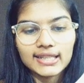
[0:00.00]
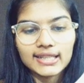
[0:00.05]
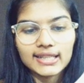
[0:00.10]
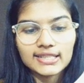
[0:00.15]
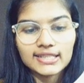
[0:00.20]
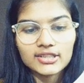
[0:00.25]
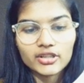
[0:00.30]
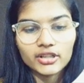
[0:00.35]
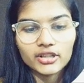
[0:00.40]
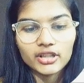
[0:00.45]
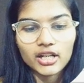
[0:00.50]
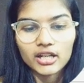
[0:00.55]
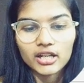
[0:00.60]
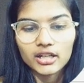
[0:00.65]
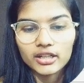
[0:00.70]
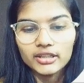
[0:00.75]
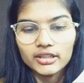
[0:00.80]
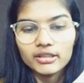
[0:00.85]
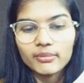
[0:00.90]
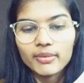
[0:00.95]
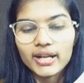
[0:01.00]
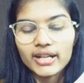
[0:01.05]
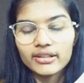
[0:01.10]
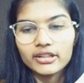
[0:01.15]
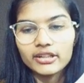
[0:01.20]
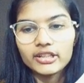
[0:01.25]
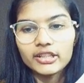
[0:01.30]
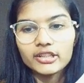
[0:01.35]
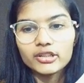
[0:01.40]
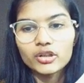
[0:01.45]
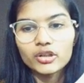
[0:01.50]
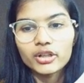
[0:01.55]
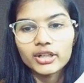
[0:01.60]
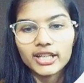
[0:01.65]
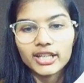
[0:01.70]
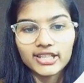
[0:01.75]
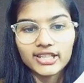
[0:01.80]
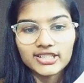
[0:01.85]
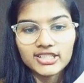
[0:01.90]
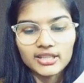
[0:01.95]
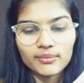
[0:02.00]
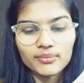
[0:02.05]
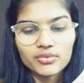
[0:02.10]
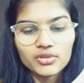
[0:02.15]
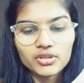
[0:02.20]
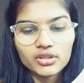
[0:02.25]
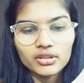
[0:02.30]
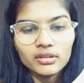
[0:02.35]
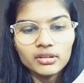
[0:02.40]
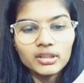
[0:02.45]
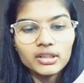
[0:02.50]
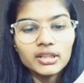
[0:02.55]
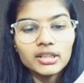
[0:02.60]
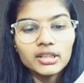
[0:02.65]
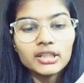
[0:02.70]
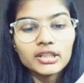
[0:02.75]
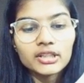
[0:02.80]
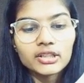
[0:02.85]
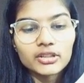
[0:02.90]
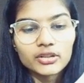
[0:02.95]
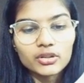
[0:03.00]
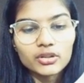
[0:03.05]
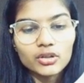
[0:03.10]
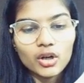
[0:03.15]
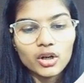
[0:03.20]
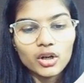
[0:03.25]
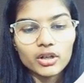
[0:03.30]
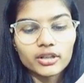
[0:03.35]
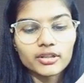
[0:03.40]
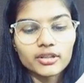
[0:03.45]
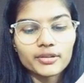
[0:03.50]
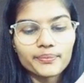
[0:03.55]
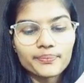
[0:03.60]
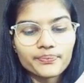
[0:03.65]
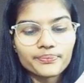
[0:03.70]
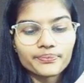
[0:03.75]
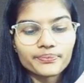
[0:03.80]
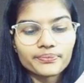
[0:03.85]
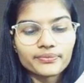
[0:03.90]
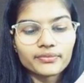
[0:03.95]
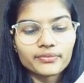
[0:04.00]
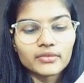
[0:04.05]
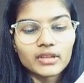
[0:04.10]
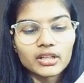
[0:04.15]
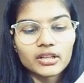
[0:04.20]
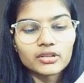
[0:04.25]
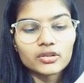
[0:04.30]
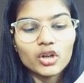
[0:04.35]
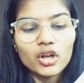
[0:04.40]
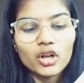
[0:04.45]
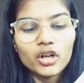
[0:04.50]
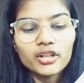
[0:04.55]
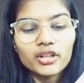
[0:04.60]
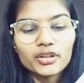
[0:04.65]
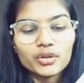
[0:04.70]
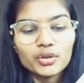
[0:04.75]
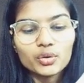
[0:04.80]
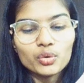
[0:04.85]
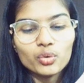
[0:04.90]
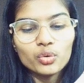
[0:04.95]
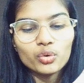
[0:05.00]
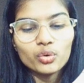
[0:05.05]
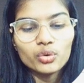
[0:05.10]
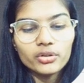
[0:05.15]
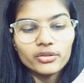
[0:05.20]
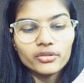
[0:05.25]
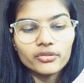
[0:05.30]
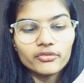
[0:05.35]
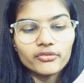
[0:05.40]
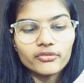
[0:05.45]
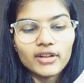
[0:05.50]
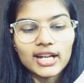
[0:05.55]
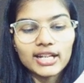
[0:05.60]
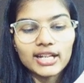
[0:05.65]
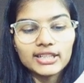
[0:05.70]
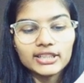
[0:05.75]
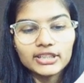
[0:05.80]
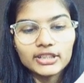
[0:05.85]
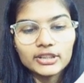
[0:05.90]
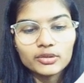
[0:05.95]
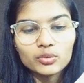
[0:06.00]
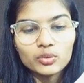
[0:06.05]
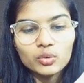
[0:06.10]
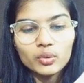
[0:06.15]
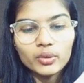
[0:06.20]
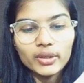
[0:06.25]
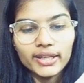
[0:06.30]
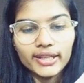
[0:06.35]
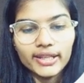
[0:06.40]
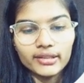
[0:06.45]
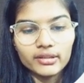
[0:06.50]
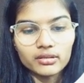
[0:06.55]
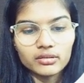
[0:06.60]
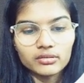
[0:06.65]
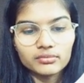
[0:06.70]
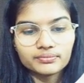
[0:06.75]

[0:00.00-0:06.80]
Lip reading: case, it's gonna occur the binary tree dot exception dot node value error.